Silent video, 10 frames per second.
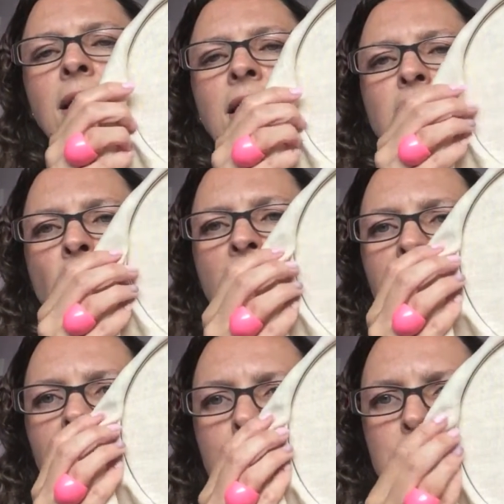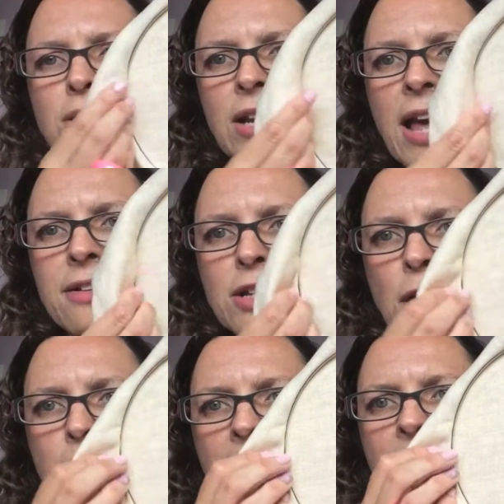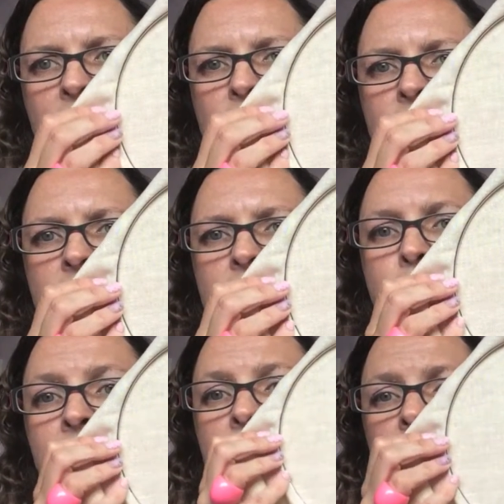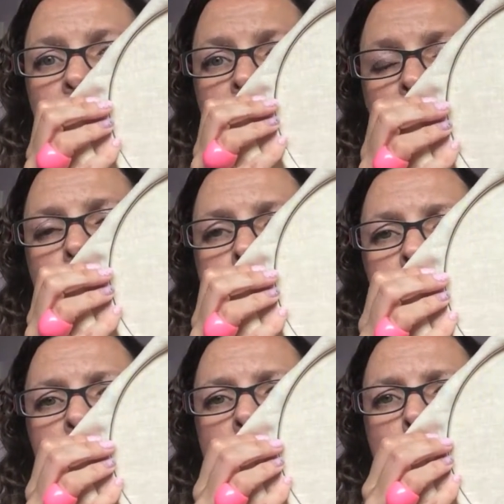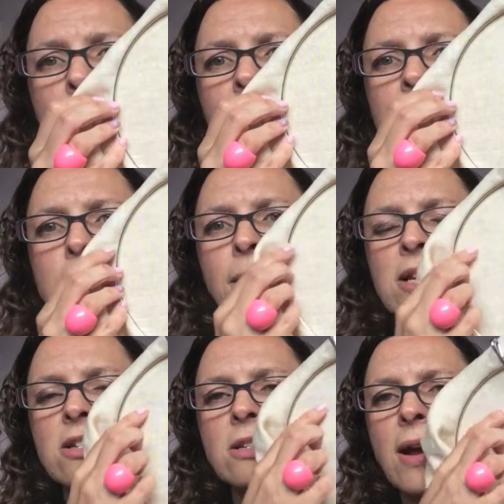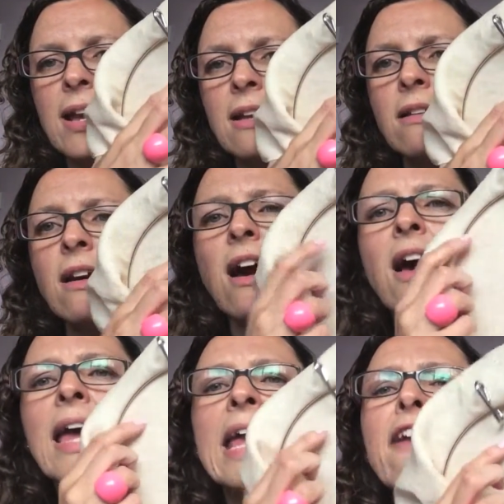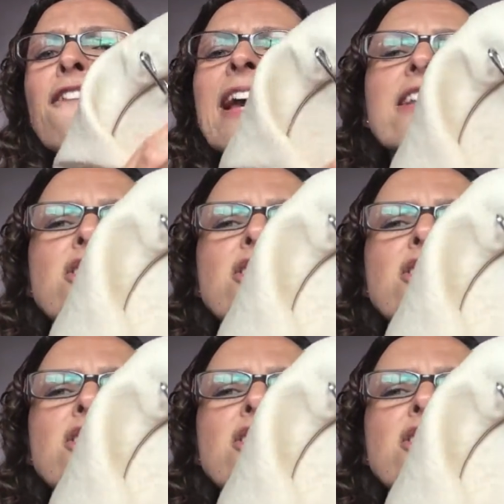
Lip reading: So I think I'm just going to have to go back and just spend a fair amount of time on it this week, just so I can, if I can